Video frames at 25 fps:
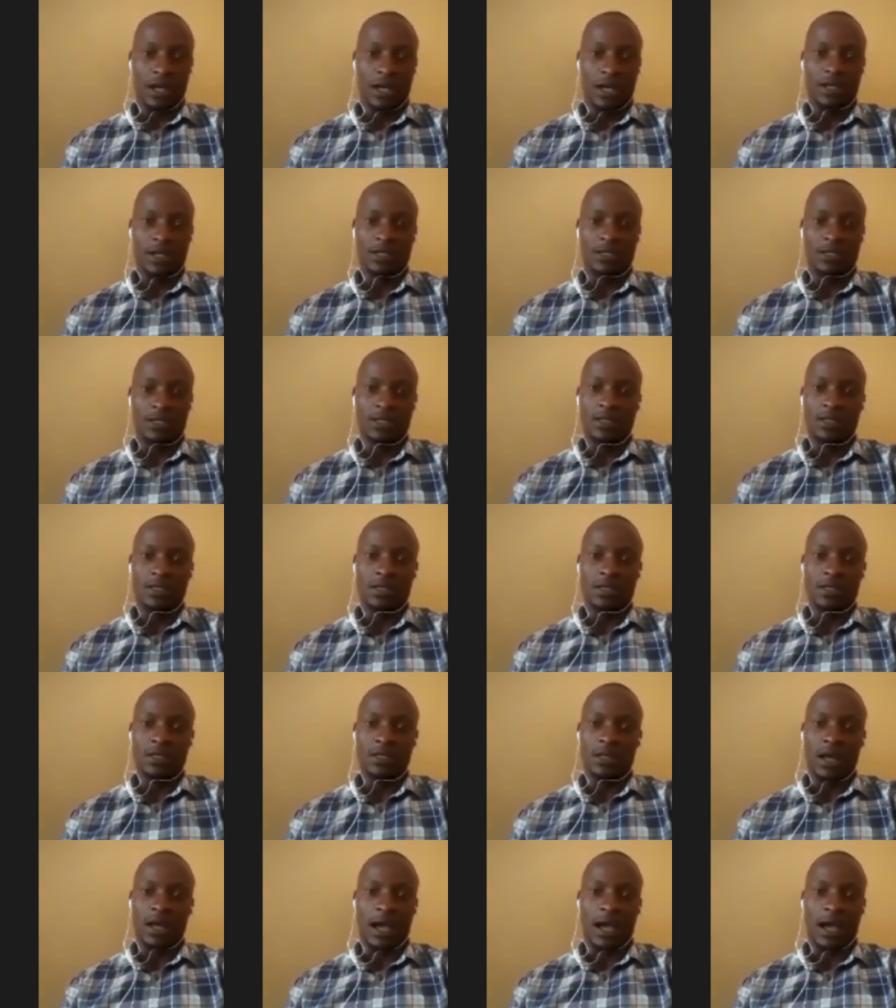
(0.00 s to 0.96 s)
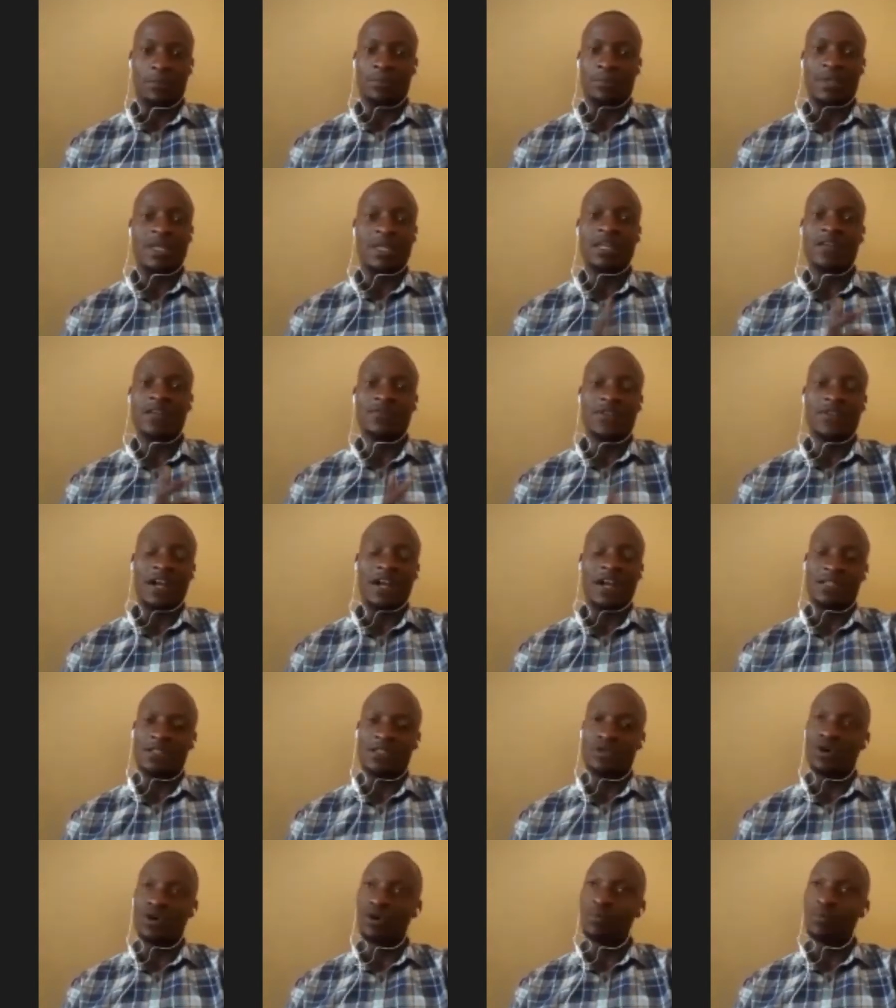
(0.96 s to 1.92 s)
and I believe
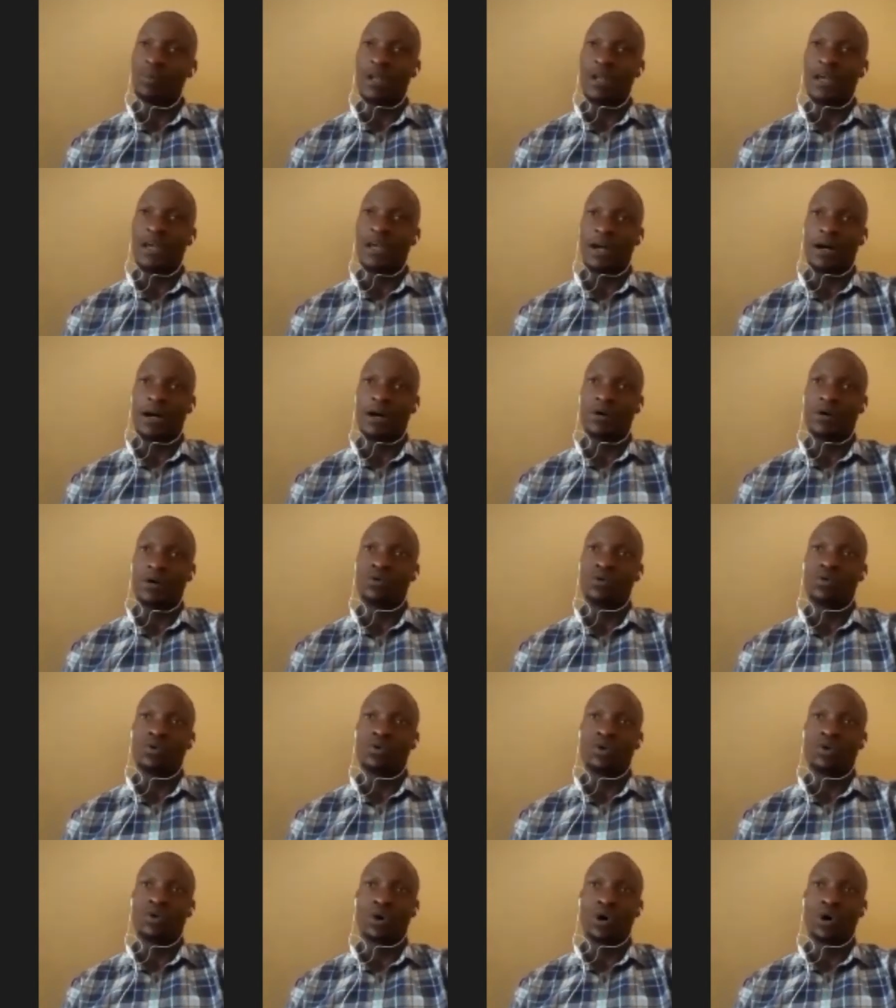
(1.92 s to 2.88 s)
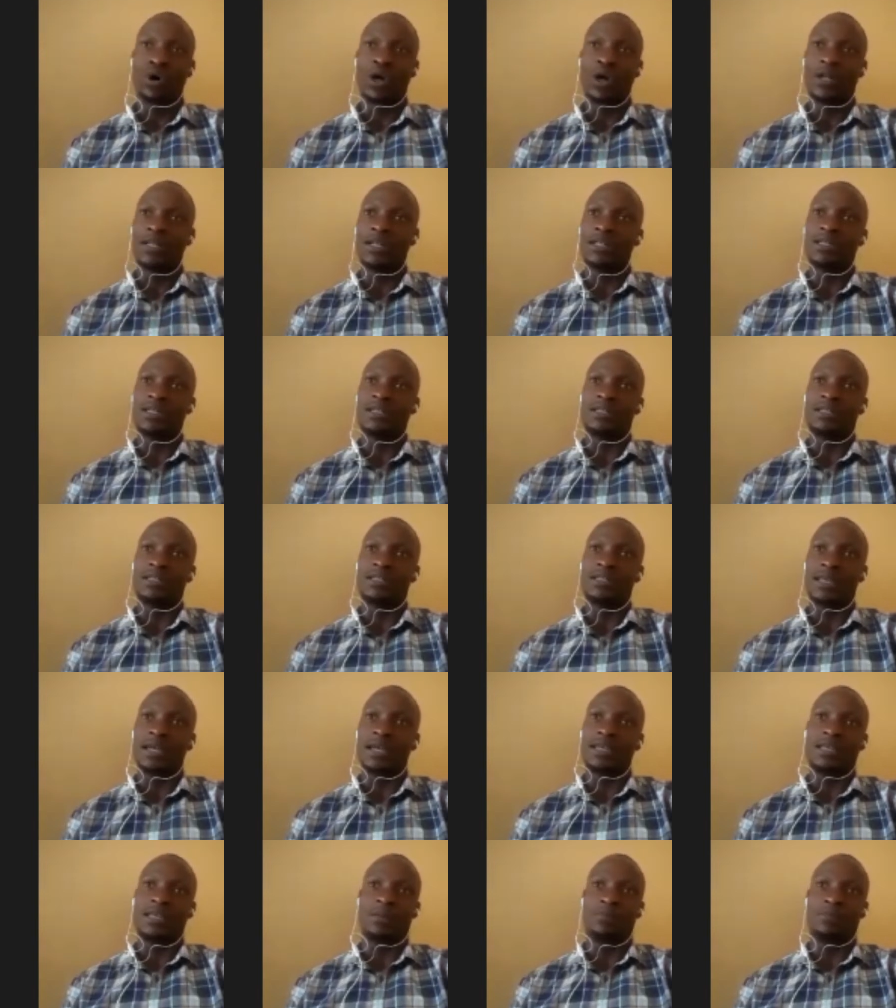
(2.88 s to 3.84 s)
that no player will go and
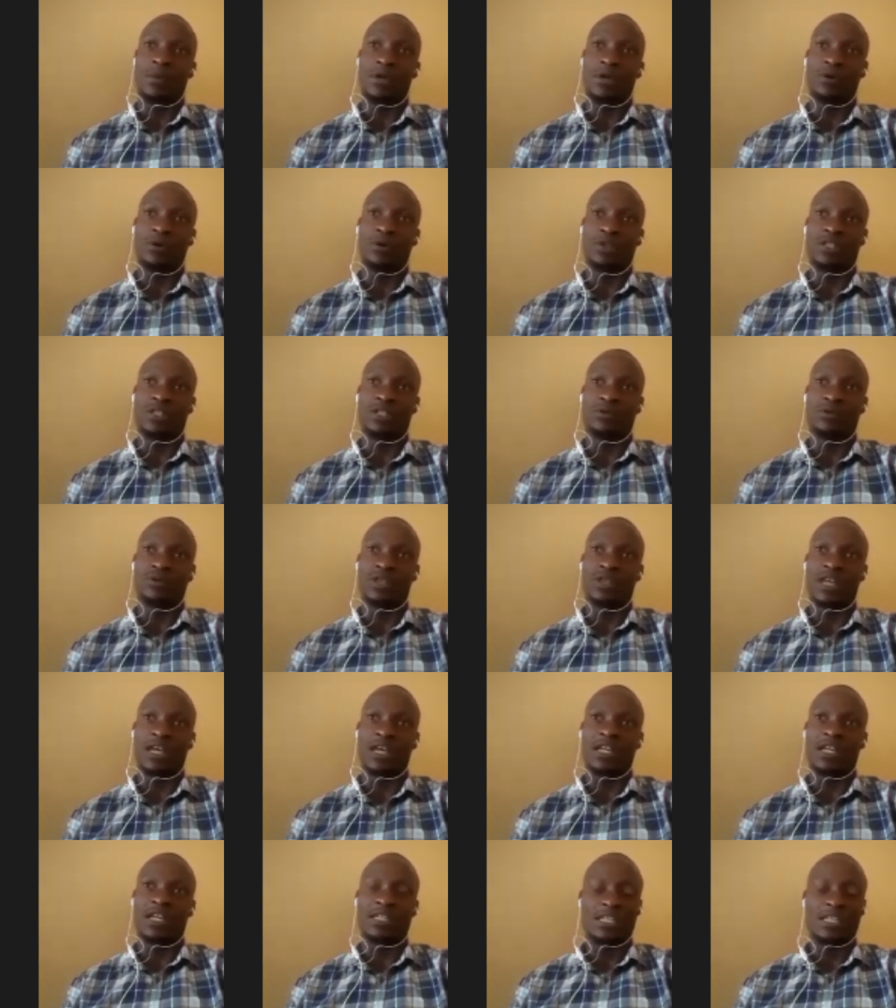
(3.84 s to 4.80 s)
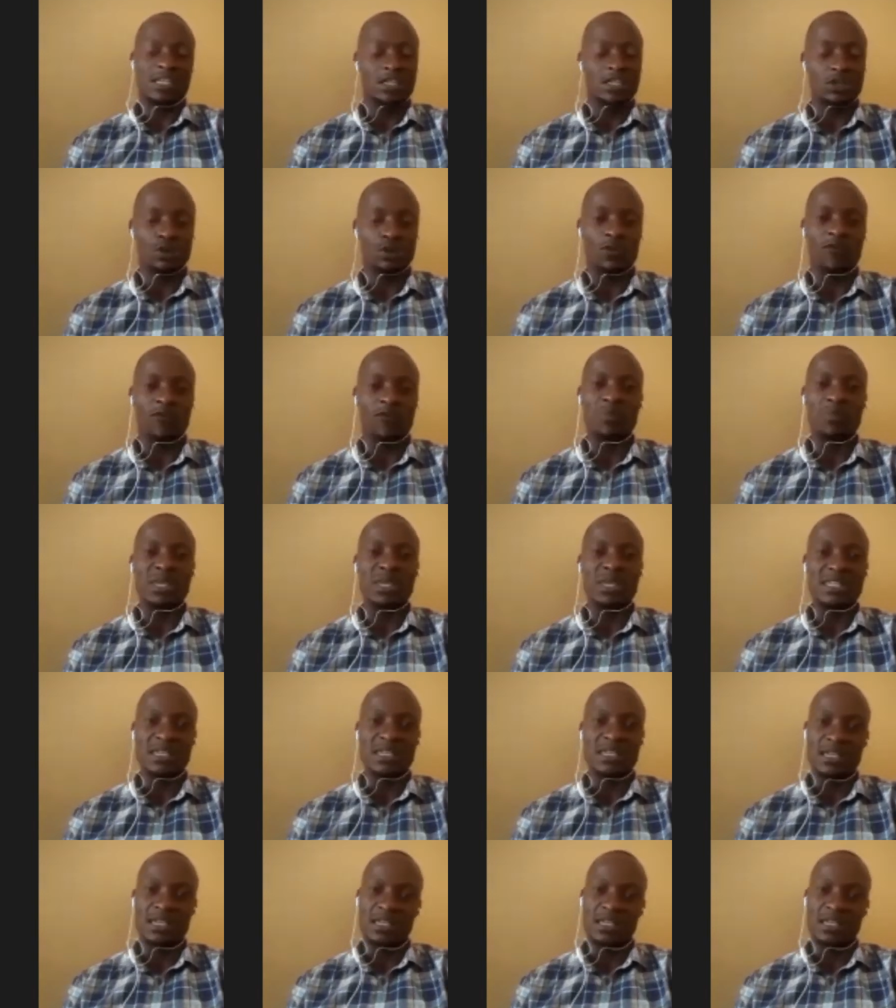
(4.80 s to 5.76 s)
take the penalty with an intention of
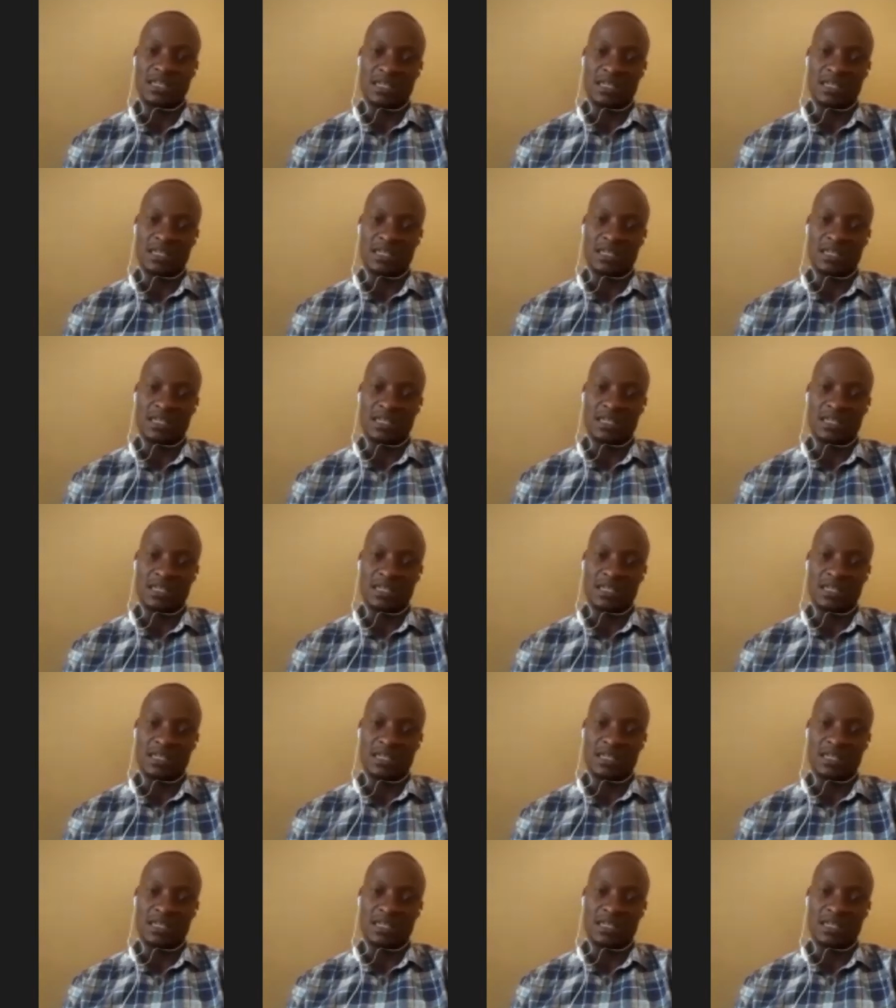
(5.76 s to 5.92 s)
missing it.